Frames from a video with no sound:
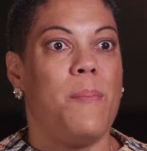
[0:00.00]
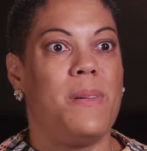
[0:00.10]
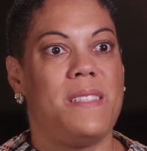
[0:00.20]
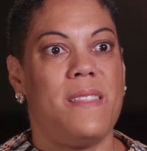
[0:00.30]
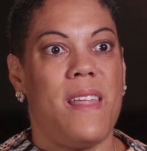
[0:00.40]

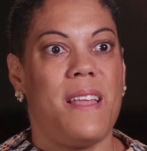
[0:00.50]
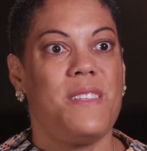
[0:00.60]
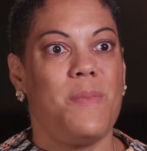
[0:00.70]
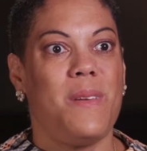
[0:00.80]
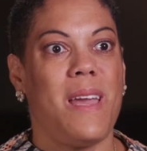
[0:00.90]
But then
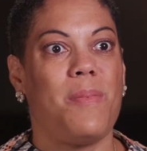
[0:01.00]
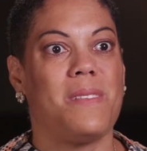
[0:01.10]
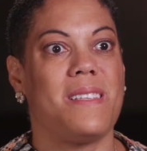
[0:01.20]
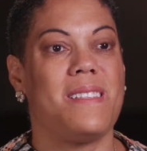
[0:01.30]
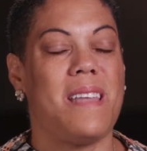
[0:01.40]
to be able
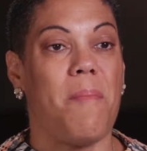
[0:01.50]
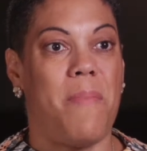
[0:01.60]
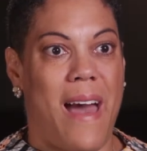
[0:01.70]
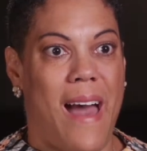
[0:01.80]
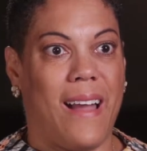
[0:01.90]
to step
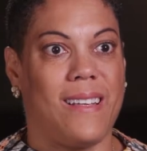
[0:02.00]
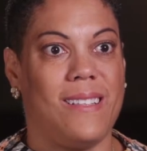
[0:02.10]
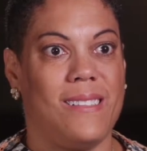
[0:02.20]
back